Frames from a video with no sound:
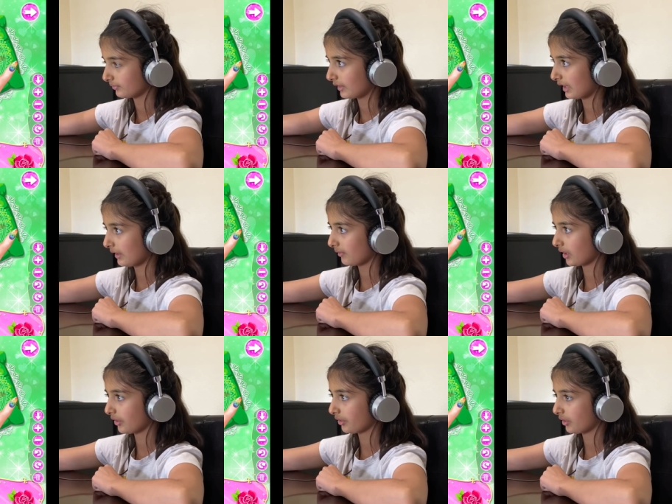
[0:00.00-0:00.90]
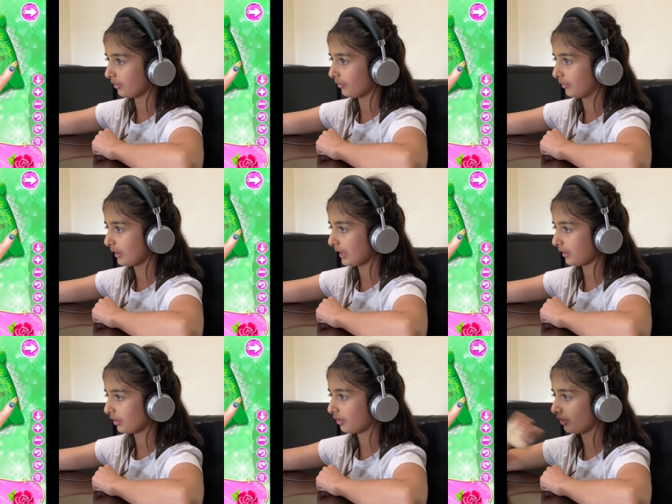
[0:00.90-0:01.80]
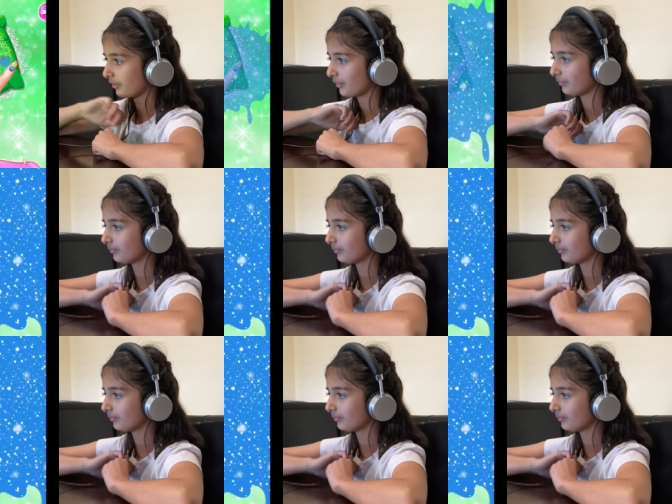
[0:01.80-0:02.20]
Okay, let's go next.